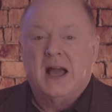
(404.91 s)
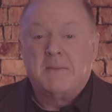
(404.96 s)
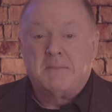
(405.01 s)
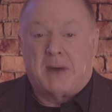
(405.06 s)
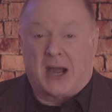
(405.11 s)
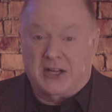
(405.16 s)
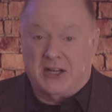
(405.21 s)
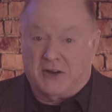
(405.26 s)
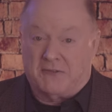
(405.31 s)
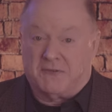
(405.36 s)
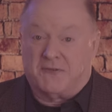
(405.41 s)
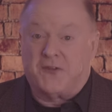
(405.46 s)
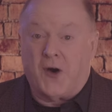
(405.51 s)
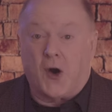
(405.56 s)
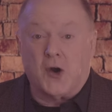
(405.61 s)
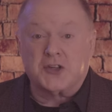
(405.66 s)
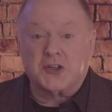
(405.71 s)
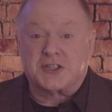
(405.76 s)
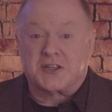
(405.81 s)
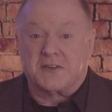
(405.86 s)
By
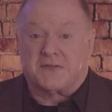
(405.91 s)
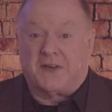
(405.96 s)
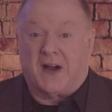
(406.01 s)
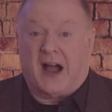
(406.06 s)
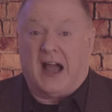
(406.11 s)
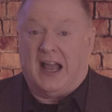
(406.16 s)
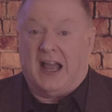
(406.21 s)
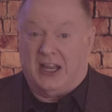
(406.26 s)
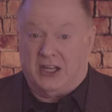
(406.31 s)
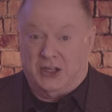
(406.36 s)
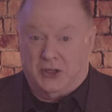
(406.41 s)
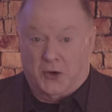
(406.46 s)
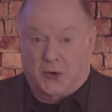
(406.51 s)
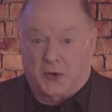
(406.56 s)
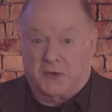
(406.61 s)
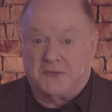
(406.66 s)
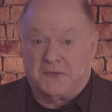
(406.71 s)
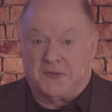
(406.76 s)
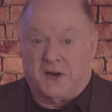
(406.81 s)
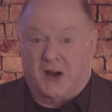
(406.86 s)
diversifying
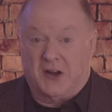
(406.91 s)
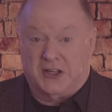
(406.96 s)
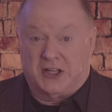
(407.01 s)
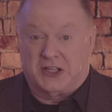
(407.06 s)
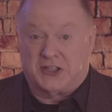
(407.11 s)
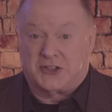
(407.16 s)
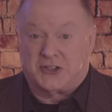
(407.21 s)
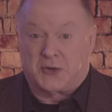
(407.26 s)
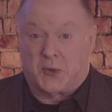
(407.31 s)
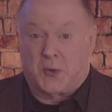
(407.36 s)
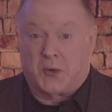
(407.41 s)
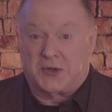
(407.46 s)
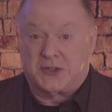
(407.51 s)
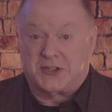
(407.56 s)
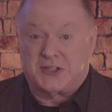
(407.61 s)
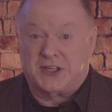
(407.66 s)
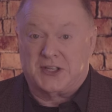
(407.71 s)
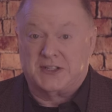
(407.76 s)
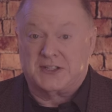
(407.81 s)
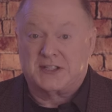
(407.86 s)
your funding
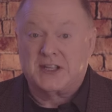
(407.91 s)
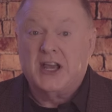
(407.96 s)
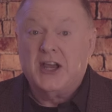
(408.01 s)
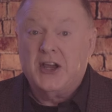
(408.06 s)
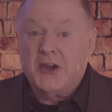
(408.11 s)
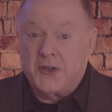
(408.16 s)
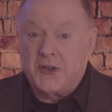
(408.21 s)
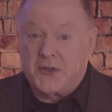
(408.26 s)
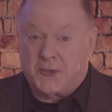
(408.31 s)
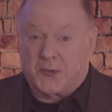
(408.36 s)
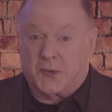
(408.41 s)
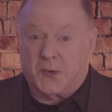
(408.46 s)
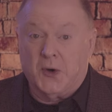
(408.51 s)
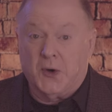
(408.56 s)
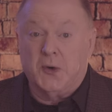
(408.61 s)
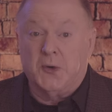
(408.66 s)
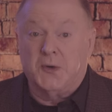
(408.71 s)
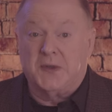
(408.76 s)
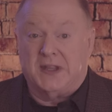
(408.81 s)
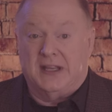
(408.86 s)
sources
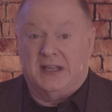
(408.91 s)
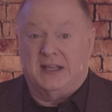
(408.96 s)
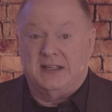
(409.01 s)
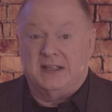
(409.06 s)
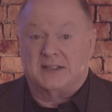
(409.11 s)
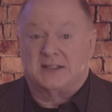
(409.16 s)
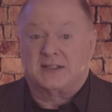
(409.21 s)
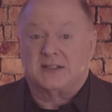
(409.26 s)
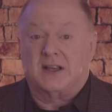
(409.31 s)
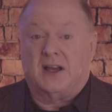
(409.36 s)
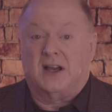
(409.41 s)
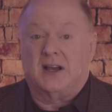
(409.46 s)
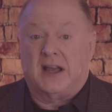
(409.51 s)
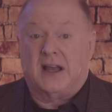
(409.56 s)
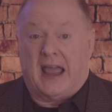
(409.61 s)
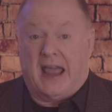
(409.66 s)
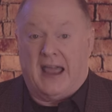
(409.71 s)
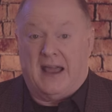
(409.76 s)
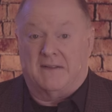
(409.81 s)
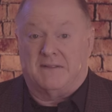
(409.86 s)
through these
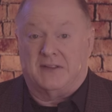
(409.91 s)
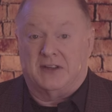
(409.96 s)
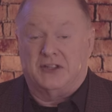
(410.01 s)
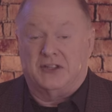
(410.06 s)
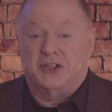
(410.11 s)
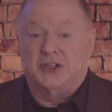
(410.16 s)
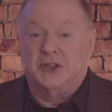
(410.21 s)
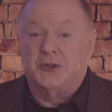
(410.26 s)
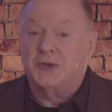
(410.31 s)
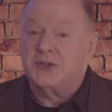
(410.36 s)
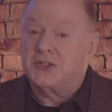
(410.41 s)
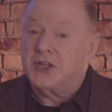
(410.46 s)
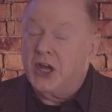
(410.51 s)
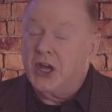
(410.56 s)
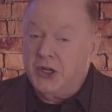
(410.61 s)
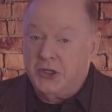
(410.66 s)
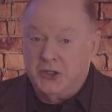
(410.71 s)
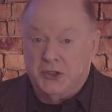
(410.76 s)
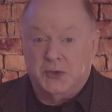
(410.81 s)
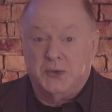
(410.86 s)
avenues,
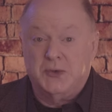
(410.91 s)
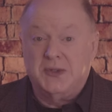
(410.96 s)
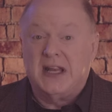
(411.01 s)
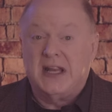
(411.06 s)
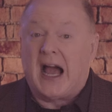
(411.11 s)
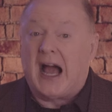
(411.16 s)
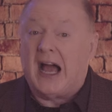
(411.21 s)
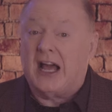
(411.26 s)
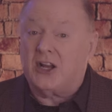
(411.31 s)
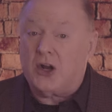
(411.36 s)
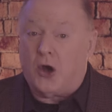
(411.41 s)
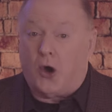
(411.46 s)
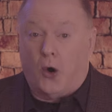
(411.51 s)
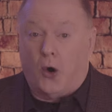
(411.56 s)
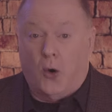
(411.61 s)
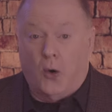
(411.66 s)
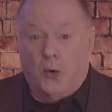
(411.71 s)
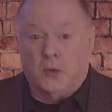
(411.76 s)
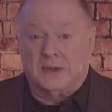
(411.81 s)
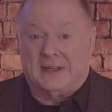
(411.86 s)
you not
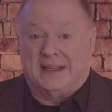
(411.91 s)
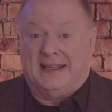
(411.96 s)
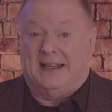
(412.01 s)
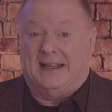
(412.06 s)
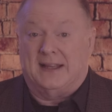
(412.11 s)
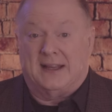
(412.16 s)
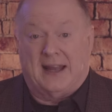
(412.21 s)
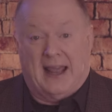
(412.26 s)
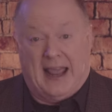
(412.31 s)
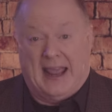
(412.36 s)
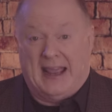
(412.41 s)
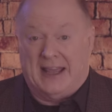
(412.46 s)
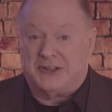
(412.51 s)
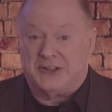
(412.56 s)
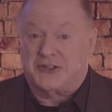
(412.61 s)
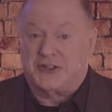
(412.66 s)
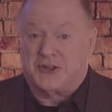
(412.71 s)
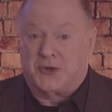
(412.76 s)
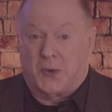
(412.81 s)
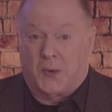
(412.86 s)
only
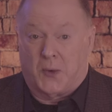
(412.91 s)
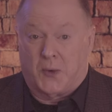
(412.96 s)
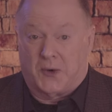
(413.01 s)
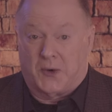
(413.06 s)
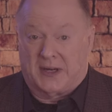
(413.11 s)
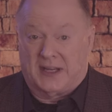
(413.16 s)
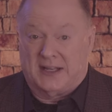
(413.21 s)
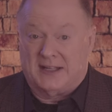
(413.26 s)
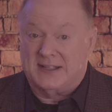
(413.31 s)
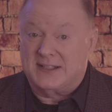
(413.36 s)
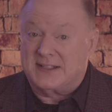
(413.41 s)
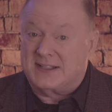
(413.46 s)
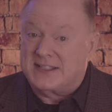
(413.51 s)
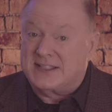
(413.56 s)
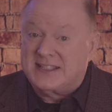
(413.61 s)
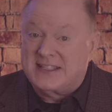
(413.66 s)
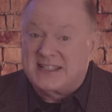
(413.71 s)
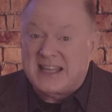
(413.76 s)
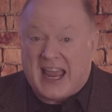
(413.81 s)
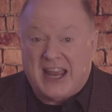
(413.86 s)
enhance your
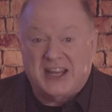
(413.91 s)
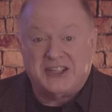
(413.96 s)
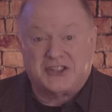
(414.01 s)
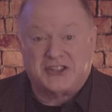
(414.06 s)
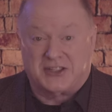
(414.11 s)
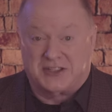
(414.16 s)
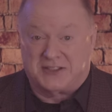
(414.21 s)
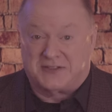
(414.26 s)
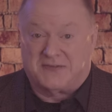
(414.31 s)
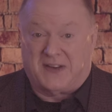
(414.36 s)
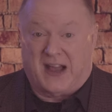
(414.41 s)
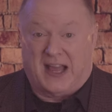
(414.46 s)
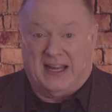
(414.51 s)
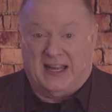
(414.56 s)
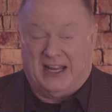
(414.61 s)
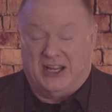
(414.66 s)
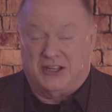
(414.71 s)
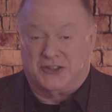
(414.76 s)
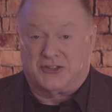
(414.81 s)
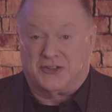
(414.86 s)
organization's
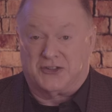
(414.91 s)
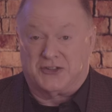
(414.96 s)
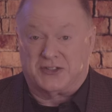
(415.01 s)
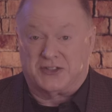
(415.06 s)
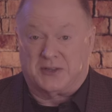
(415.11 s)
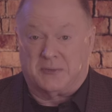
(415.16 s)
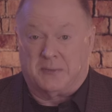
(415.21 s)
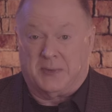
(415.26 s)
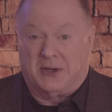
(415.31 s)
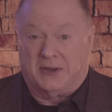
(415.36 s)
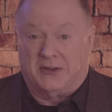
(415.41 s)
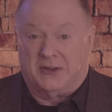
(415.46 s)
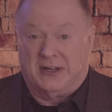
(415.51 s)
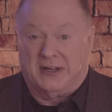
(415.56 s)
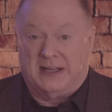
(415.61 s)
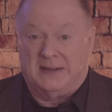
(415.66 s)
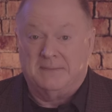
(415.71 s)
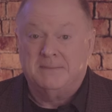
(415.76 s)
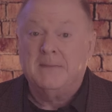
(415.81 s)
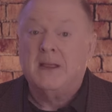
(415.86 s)
financial
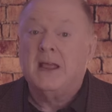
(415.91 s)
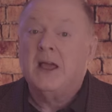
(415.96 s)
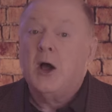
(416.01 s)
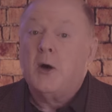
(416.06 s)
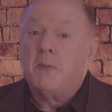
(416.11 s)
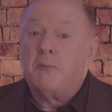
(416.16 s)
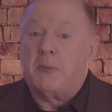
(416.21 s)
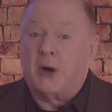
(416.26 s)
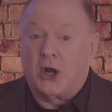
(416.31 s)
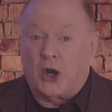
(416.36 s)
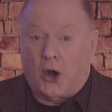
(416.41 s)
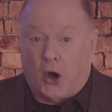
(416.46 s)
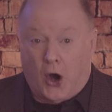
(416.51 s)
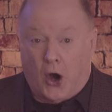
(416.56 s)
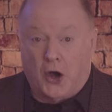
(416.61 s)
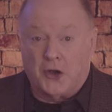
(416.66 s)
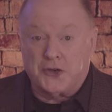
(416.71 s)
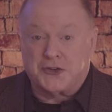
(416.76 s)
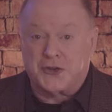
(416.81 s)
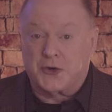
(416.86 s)
stability, but
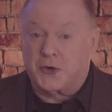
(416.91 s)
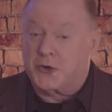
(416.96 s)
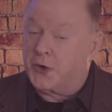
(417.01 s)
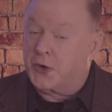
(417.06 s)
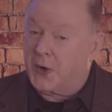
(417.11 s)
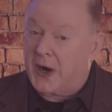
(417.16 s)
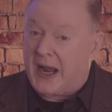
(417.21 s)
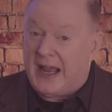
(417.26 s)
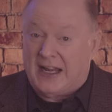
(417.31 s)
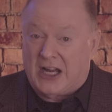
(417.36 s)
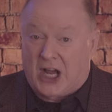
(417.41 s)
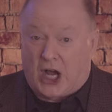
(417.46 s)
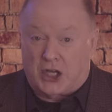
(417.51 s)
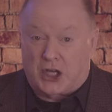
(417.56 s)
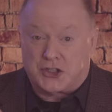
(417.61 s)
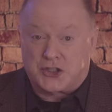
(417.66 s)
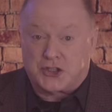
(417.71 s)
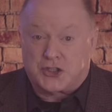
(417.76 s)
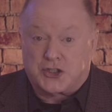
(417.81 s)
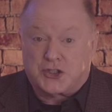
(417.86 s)
also create
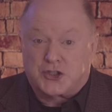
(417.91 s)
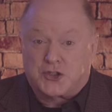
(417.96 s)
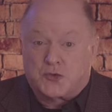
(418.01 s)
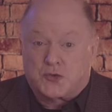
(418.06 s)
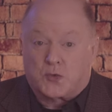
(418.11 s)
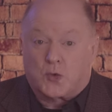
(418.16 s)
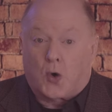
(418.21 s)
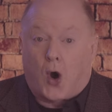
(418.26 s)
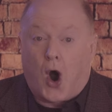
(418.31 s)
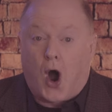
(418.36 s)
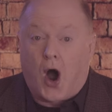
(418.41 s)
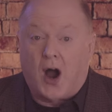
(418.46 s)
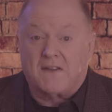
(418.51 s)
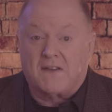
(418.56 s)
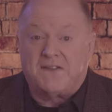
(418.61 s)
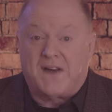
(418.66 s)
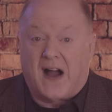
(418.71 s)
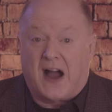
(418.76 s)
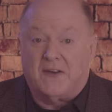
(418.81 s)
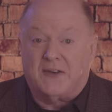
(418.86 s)
a
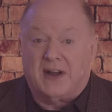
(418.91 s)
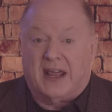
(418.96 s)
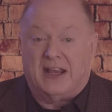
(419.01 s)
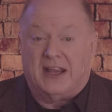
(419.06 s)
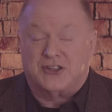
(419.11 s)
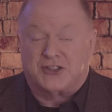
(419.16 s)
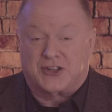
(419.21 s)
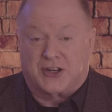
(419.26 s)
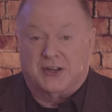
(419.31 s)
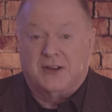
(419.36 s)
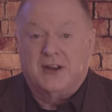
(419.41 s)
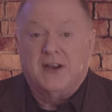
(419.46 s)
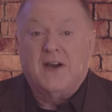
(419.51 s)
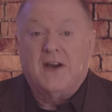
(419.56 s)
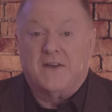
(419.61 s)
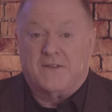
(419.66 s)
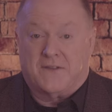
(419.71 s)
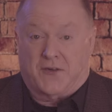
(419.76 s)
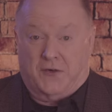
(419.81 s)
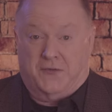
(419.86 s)
strong foundation
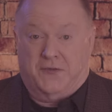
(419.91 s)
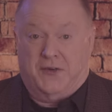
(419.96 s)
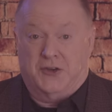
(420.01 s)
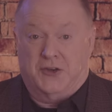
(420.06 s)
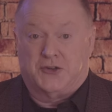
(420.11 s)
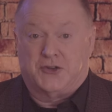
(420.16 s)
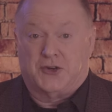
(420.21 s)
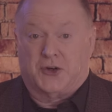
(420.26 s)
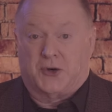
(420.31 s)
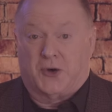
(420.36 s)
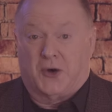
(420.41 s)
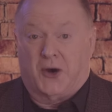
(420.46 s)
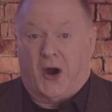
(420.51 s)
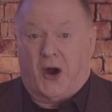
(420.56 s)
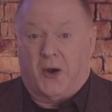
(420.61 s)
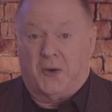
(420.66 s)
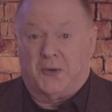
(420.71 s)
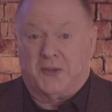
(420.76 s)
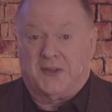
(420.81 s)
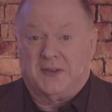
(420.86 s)
for future
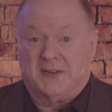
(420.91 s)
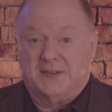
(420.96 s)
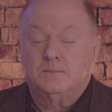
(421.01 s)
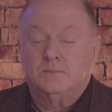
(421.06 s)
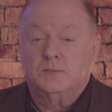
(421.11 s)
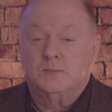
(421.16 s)
growth.